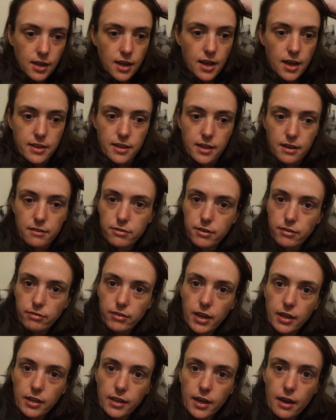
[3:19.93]
and then a
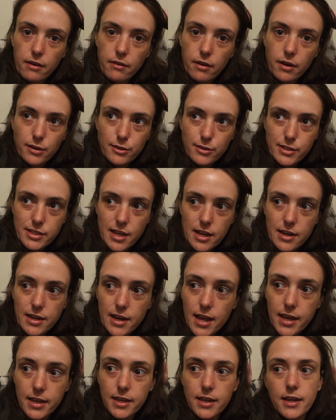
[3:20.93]
15K run on
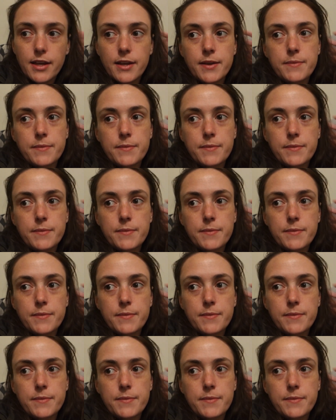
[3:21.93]
Sunday.